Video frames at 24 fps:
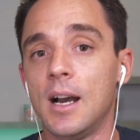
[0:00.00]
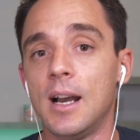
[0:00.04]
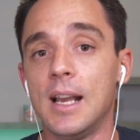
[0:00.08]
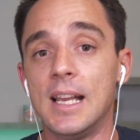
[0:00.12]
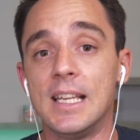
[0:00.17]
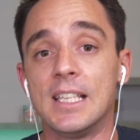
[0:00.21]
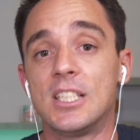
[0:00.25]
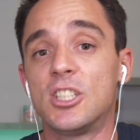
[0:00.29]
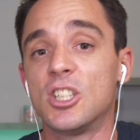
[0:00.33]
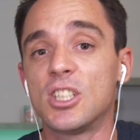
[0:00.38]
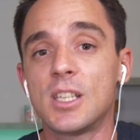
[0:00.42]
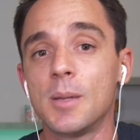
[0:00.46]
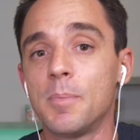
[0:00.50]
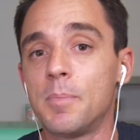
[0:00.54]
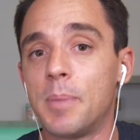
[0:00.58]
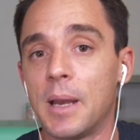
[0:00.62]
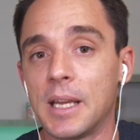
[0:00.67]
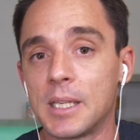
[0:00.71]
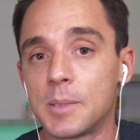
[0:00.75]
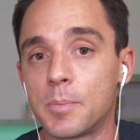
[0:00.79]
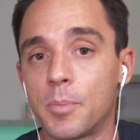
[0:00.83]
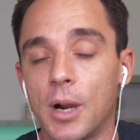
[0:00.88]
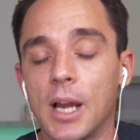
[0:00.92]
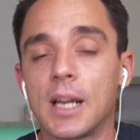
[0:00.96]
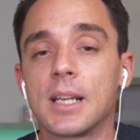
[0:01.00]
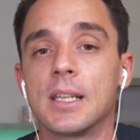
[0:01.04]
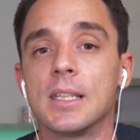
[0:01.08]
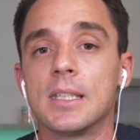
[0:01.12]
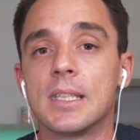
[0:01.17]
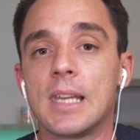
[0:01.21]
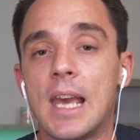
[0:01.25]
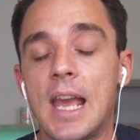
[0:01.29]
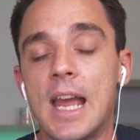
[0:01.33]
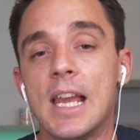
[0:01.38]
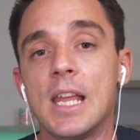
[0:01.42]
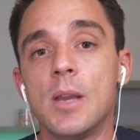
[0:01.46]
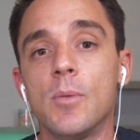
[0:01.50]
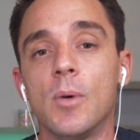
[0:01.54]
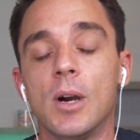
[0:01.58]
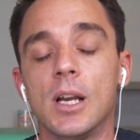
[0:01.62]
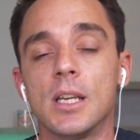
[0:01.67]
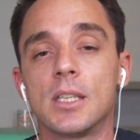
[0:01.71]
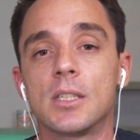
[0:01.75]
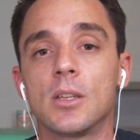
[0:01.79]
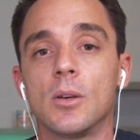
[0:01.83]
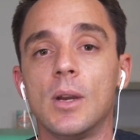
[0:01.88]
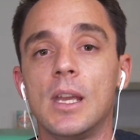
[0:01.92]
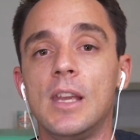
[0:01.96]
is just a best practice anyway.
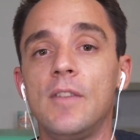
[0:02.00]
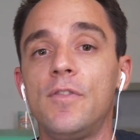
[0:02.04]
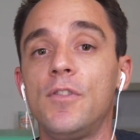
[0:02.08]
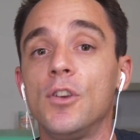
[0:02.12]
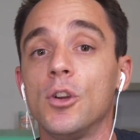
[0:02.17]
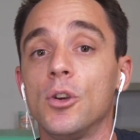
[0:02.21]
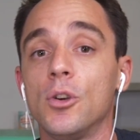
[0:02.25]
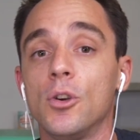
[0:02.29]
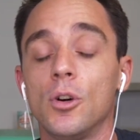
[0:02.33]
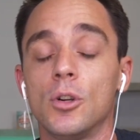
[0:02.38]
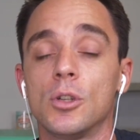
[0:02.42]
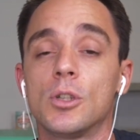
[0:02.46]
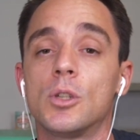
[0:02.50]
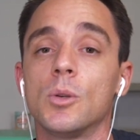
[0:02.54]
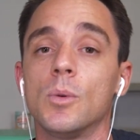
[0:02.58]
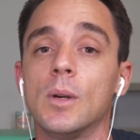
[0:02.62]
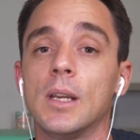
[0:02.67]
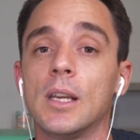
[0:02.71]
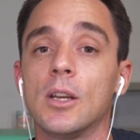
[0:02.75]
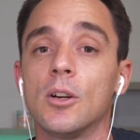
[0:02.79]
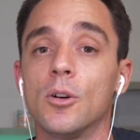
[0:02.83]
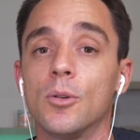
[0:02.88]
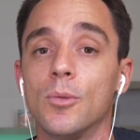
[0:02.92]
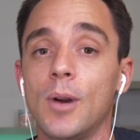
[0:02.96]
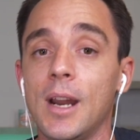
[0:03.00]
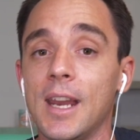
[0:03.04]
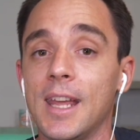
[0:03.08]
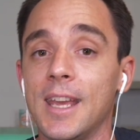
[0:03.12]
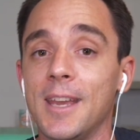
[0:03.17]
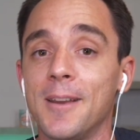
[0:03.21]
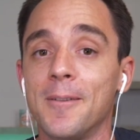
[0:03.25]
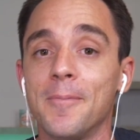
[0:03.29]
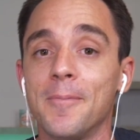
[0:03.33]
So if you're not doing it already,